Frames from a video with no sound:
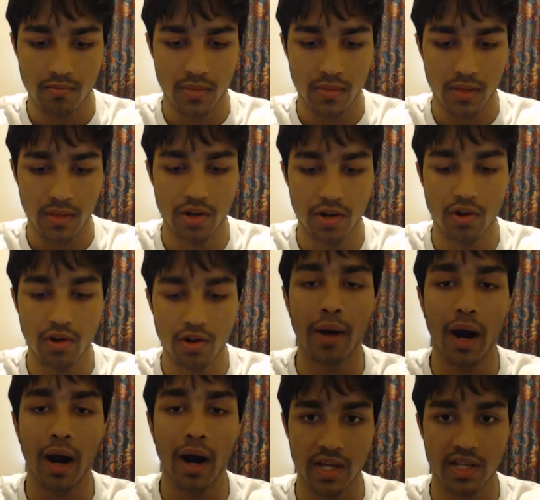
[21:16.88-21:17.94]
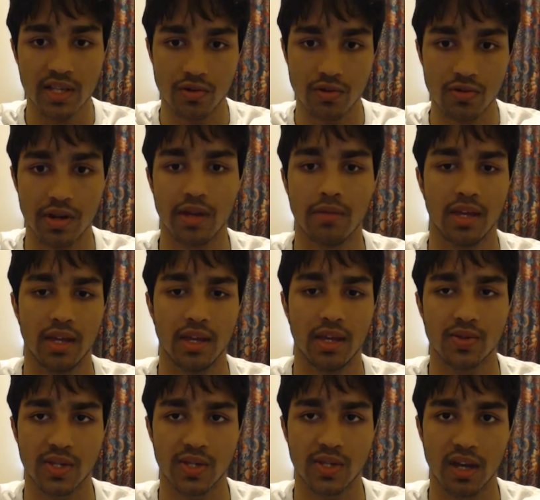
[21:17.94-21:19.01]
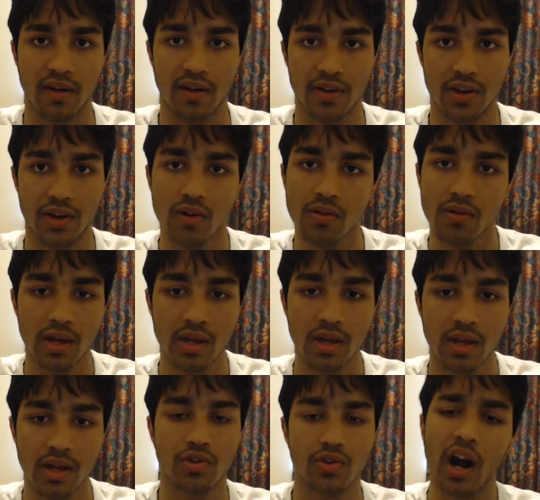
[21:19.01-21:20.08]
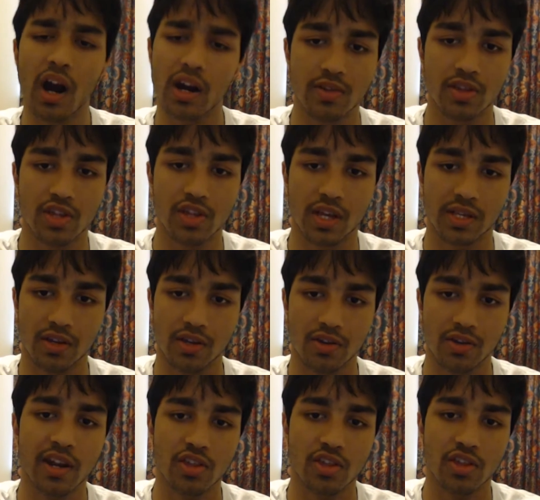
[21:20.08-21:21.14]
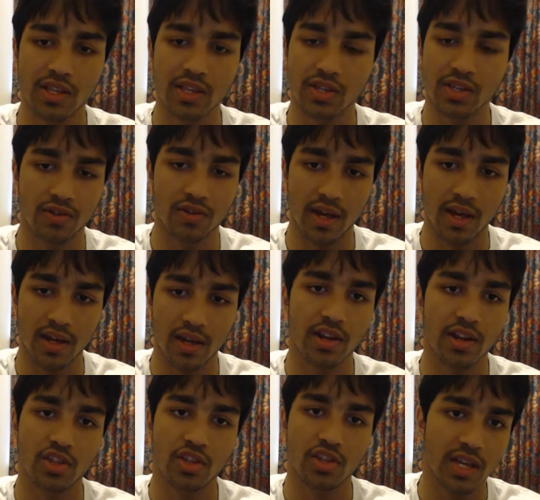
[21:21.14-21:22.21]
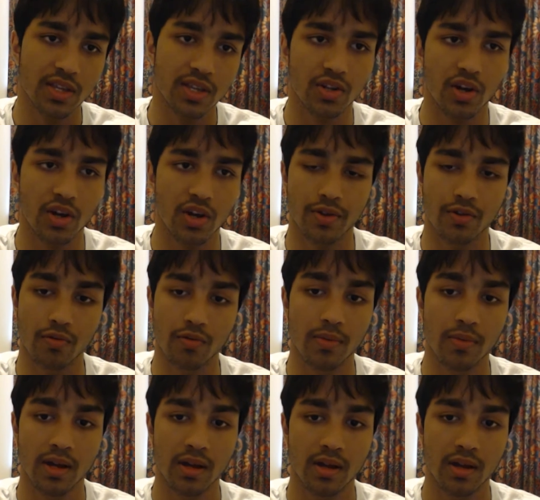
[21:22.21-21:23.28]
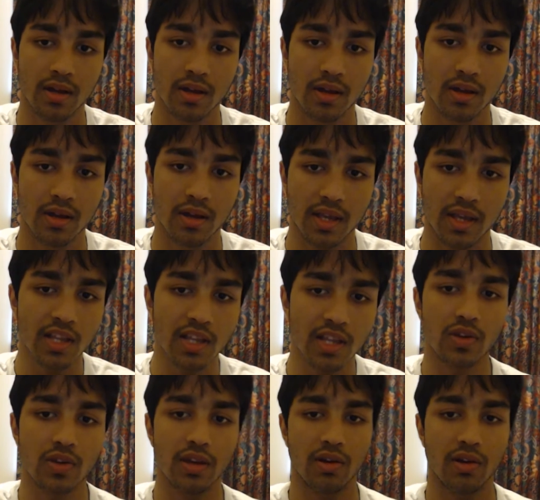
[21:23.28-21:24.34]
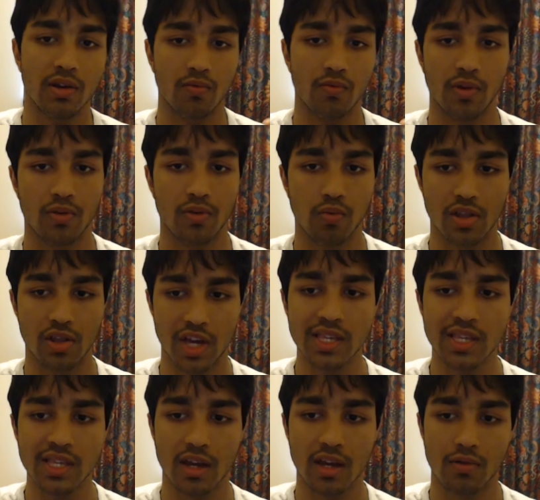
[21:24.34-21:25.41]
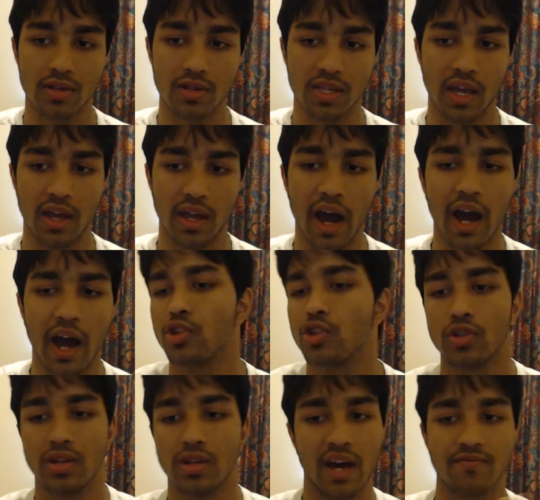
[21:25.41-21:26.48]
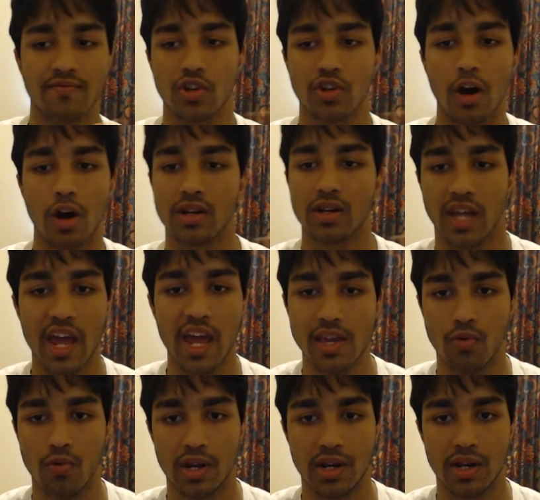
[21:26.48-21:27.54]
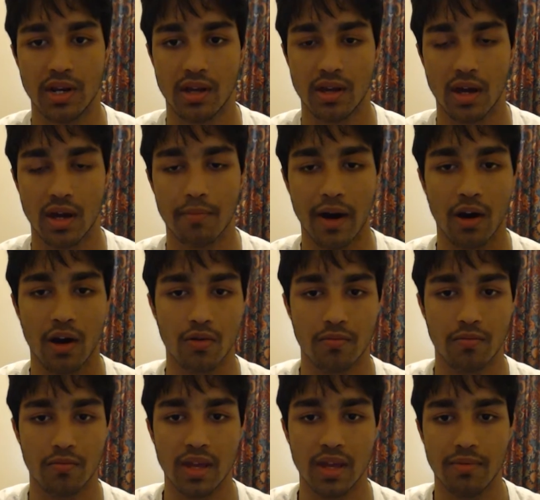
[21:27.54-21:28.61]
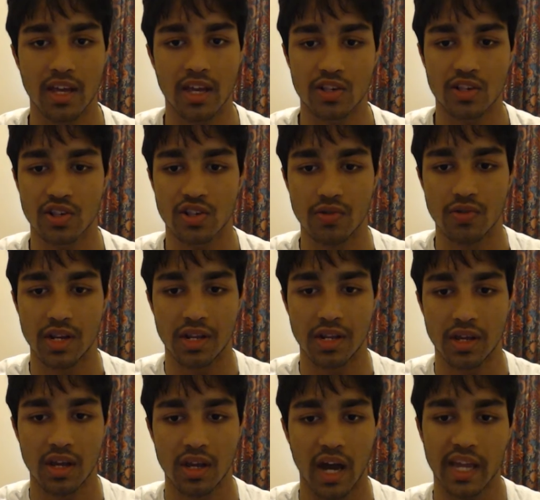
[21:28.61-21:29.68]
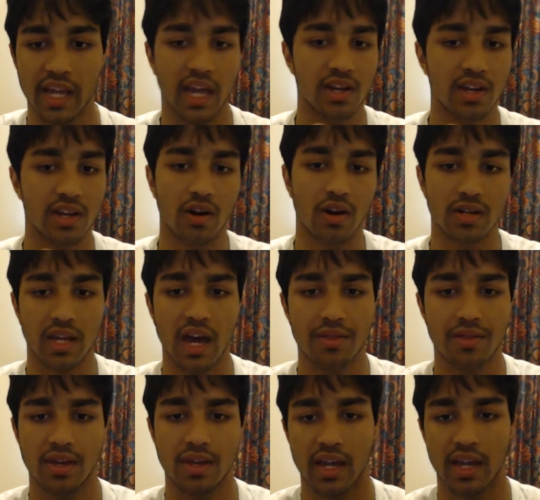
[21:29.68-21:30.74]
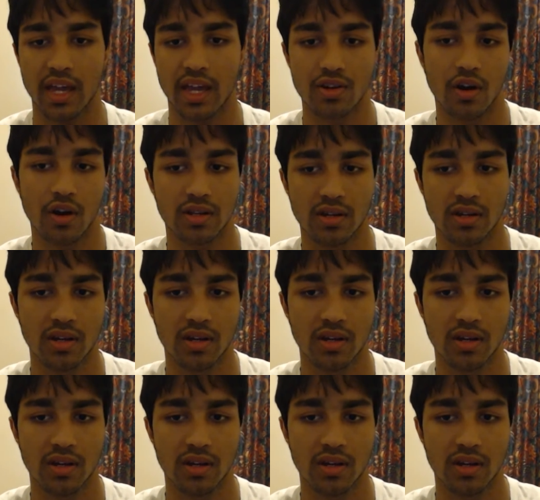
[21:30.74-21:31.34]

you know, about excluding me and stuff. You know, you talked with Jessica. You had a chance to do that. You had a chance to talk with the group. Essentially, with what Jessica was saying, I shouldn't have to talk to anyone about me being excluded. I can't talk to Kathy. I can't talk to